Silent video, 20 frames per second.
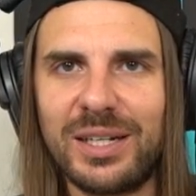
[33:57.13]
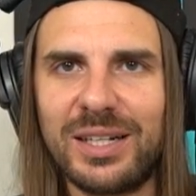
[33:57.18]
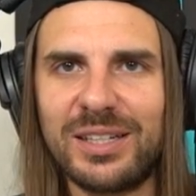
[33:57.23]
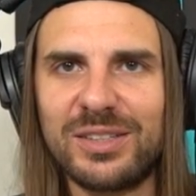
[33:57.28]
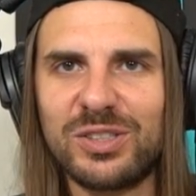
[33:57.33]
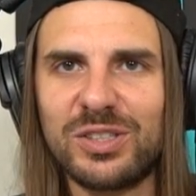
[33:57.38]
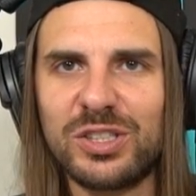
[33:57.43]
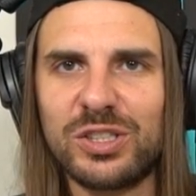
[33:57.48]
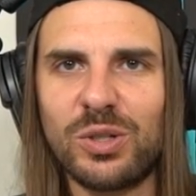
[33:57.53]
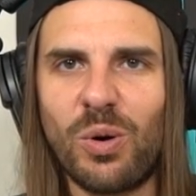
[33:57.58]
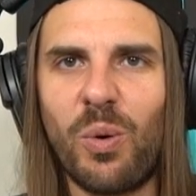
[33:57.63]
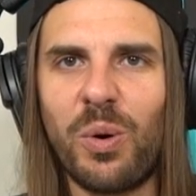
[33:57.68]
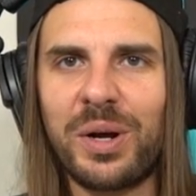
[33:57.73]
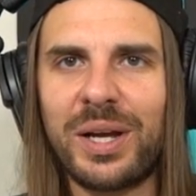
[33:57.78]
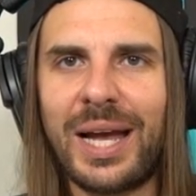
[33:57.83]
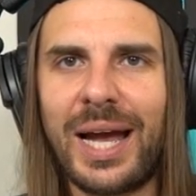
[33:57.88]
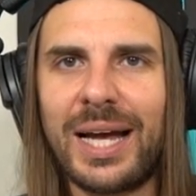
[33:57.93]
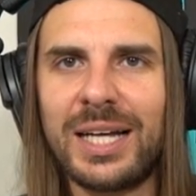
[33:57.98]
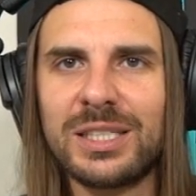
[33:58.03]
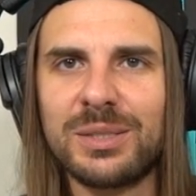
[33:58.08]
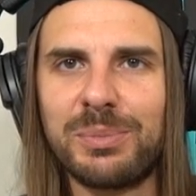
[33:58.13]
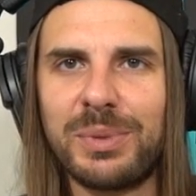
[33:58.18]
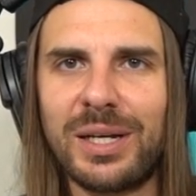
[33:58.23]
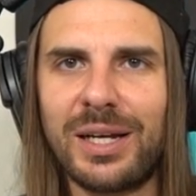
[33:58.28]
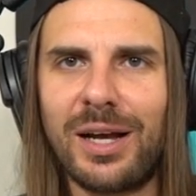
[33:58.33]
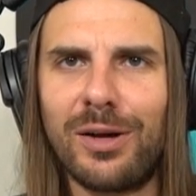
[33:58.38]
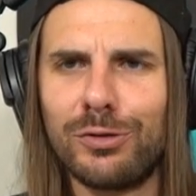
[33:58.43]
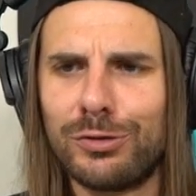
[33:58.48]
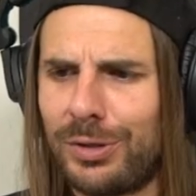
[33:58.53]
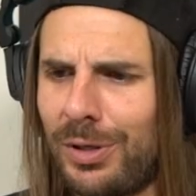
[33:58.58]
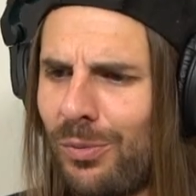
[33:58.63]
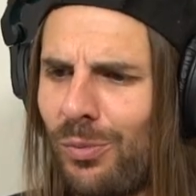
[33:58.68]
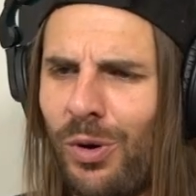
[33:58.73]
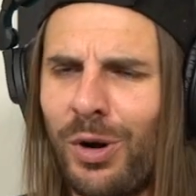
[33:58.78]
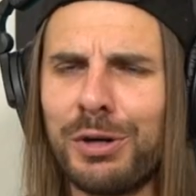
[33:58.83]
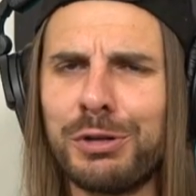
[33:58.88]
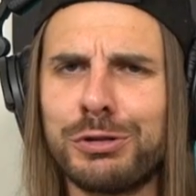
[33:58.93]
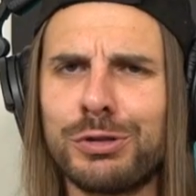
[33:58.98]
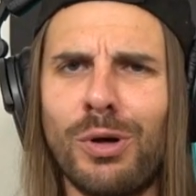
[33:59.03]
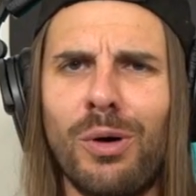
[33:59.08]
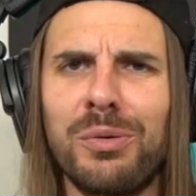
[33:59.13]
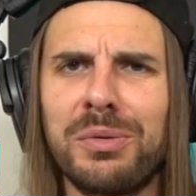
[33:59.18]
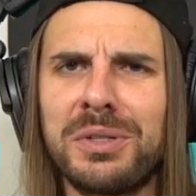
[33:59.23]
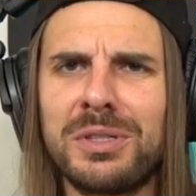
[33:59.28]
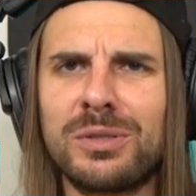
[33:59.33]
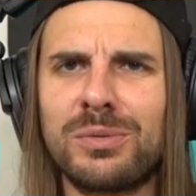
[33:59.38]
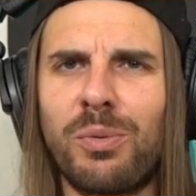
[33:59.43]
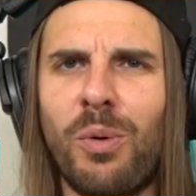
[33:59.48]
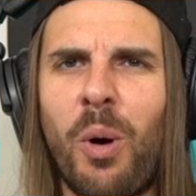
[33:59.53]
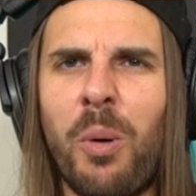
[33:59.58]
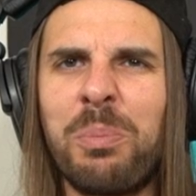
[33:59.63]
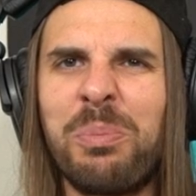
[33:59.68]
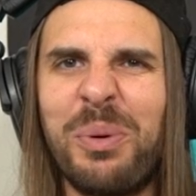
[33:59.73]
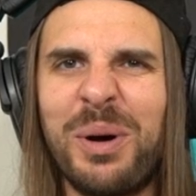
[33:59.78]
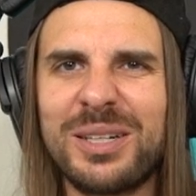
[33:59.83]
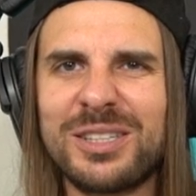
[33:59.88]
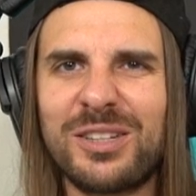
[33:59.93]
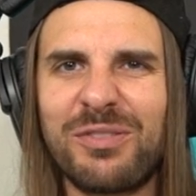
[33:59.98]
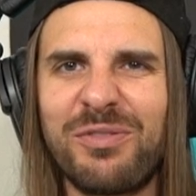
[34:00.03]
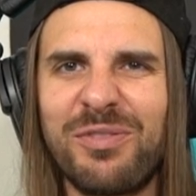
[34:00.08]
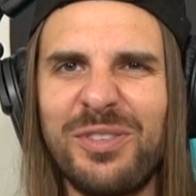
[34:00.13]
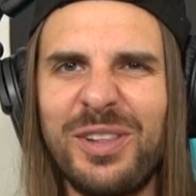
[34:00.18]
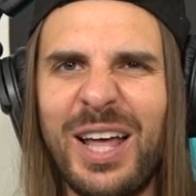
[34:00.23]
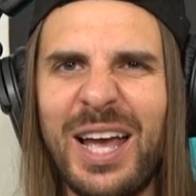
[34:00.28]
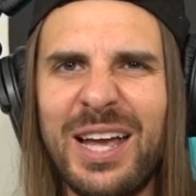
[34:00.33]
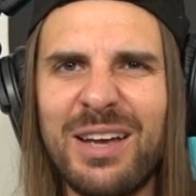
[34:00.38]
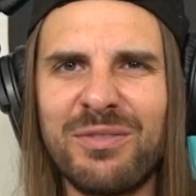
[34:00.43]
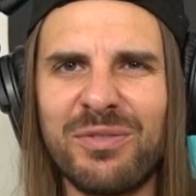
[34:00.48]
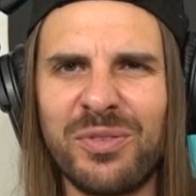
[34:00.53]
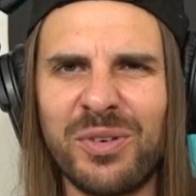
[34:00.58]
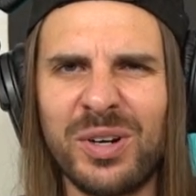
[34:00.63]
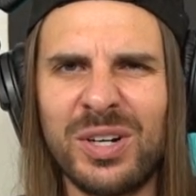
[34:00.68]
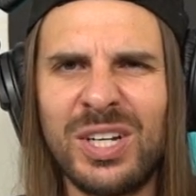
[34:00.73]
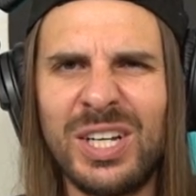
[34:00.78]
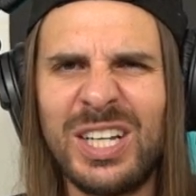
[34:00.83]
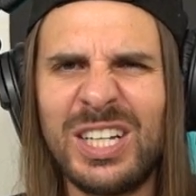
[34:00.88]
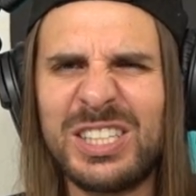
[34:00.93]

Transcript: It was just orgasmic. I was like, what is all this robust flavor?